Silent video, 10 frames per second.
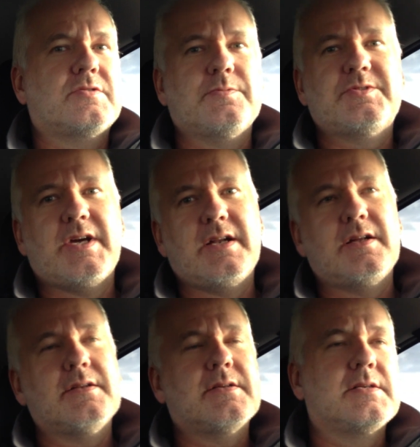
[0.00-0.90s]
YouTube
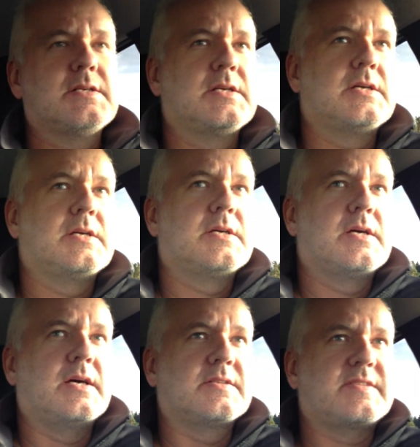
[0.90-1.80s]
channel.
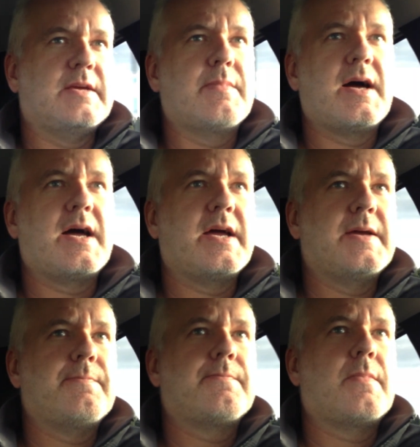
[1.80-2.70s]
And see
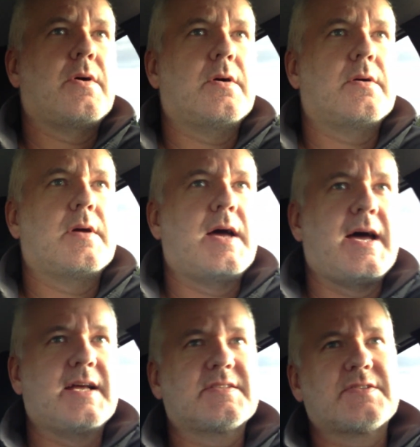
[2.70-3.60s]
my
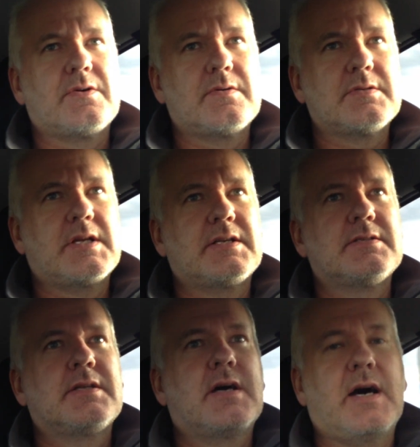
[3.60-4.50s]
hands-on
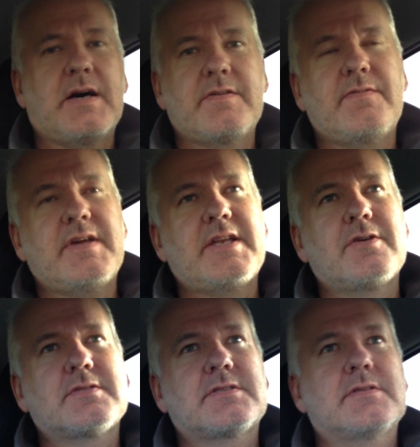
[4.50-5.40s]
and other
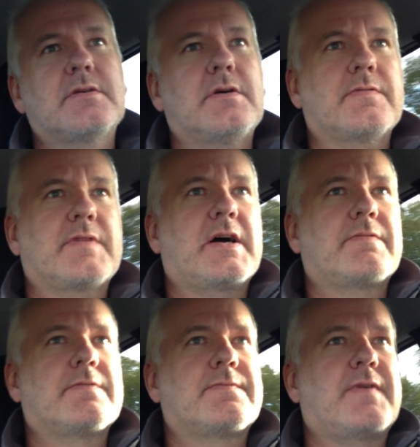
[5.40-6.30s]
videos of the
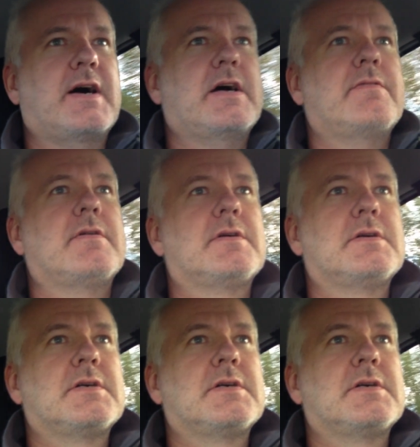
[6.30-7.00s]
iPhone 5.